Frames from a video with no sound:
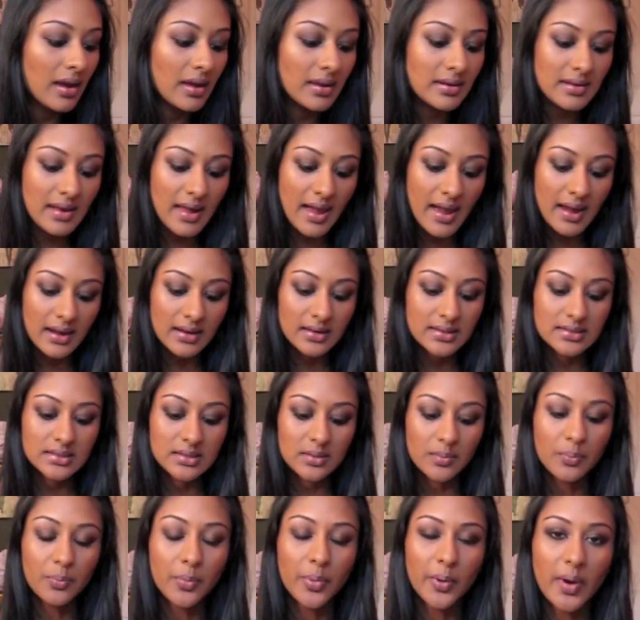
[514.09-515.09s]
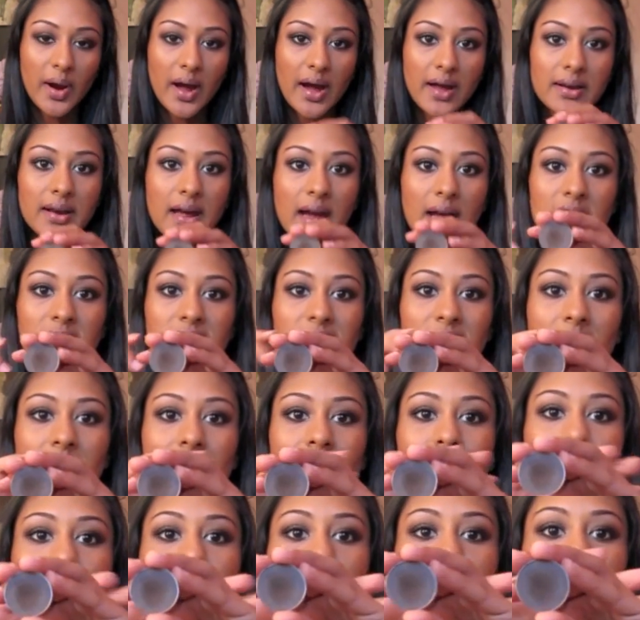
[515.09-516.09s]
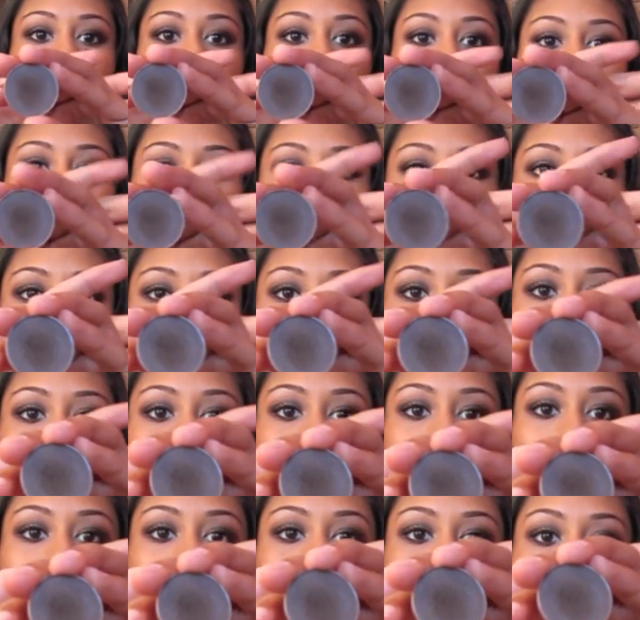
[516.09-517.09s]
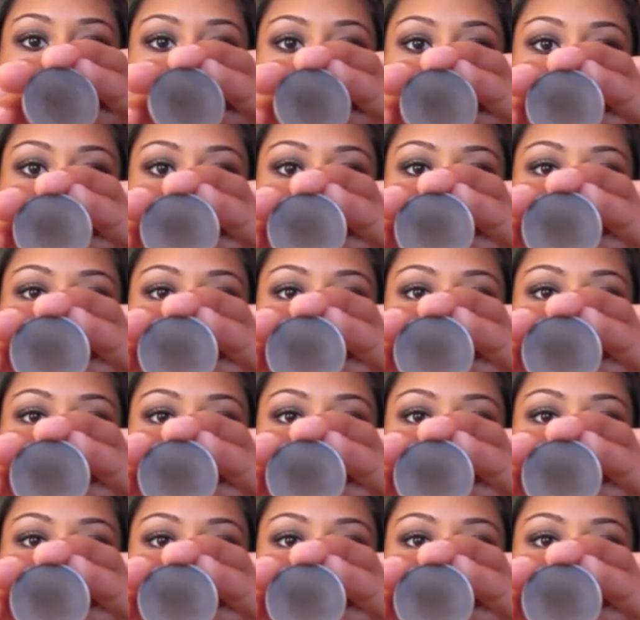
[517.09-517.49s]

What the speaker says: Next, Brun eyeshadow by MAC. It is a